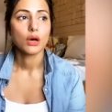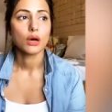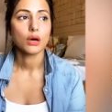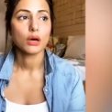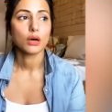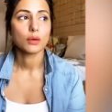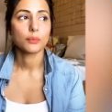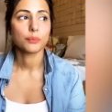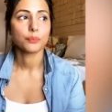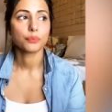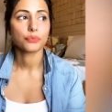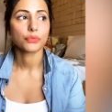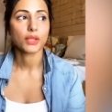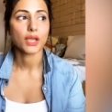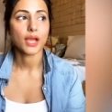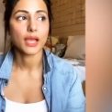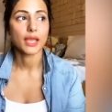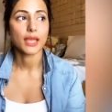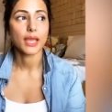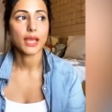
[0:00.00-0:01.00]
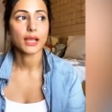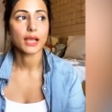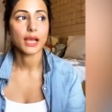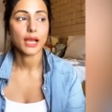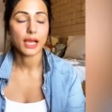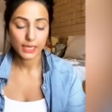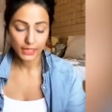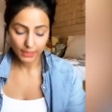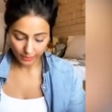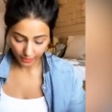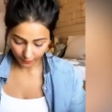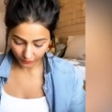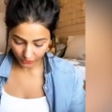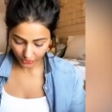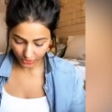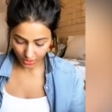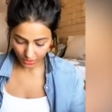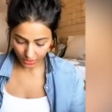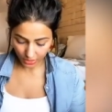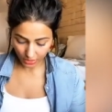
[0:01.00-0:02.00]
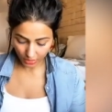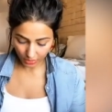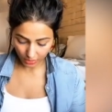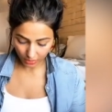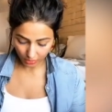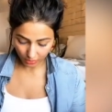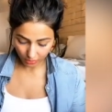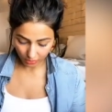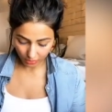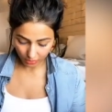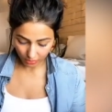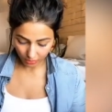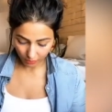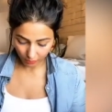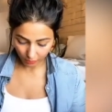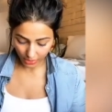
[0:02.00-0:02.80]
I'm starting